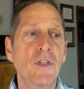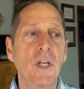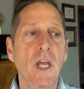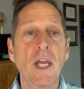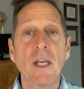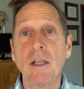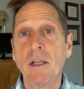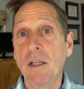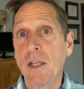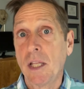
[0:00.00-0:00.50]

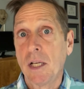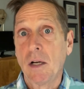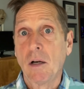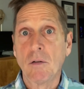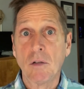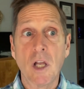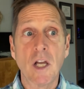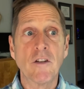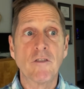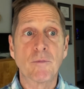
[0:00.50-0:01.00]
and then our
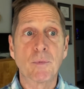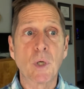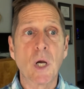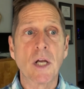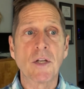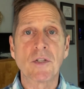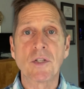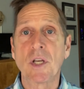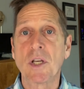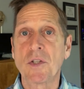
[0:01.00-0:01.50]
life
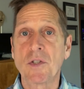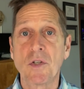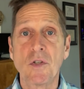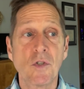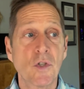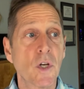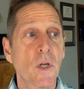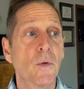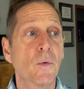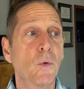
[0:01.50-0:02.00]
process and
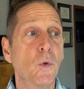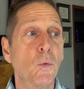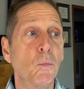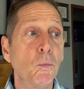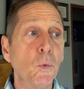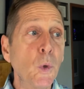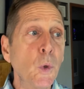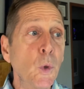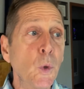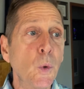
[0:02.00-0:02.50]
general
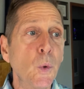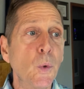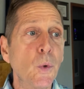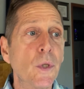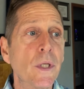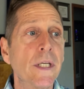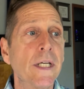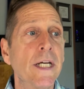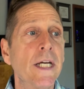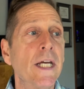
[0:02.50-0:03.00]

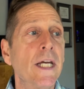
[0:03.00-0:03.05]
mood